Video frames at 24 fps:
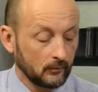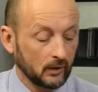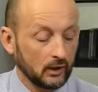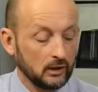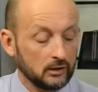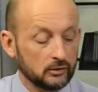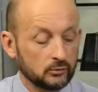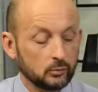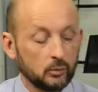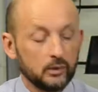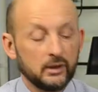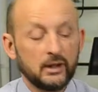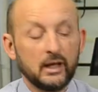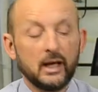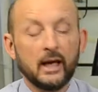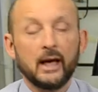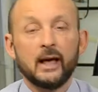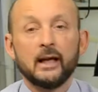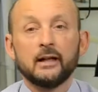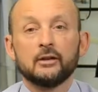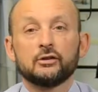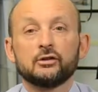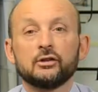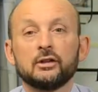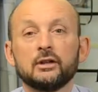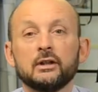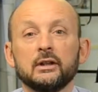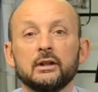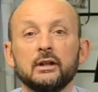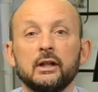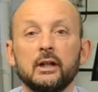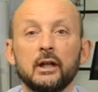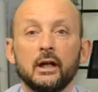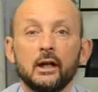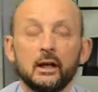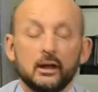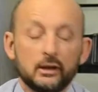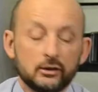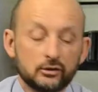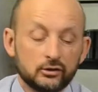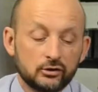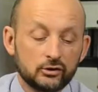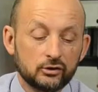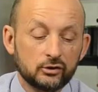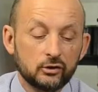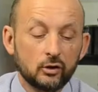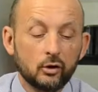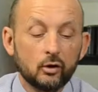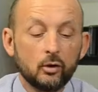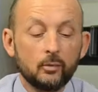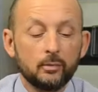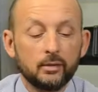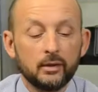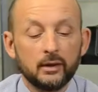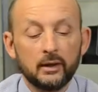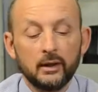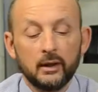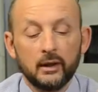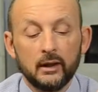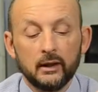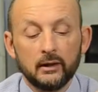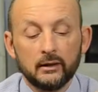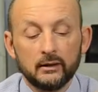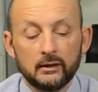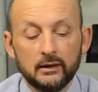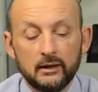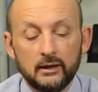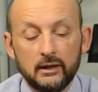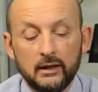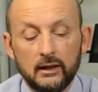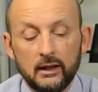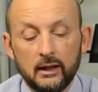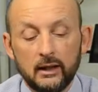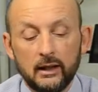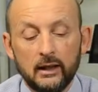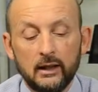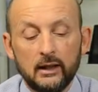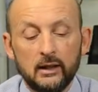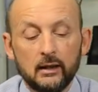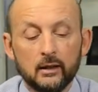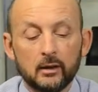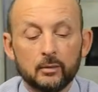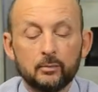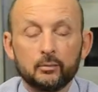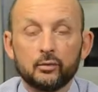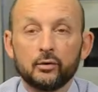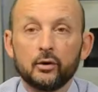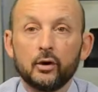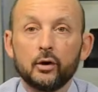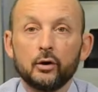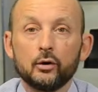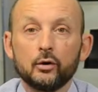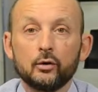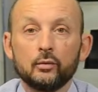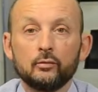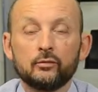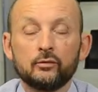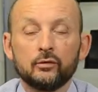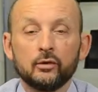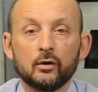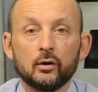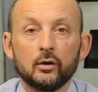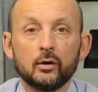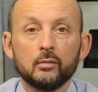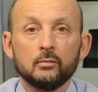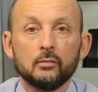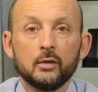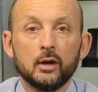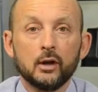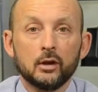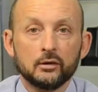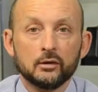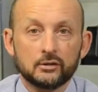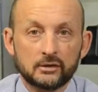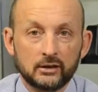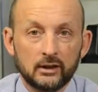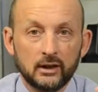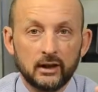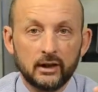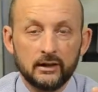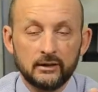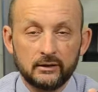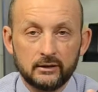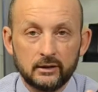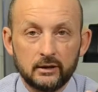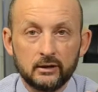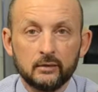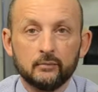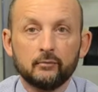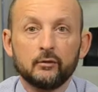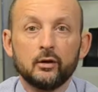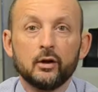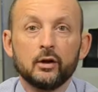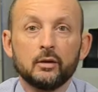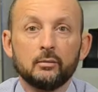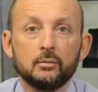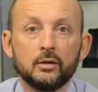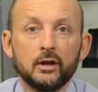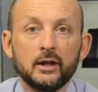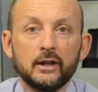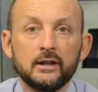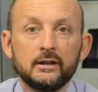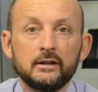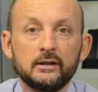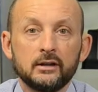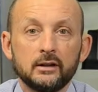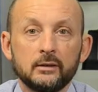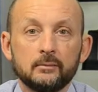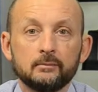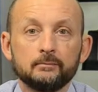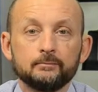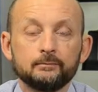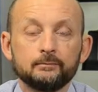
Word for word: is we actually stop the inner probe from oscillating and vibrating.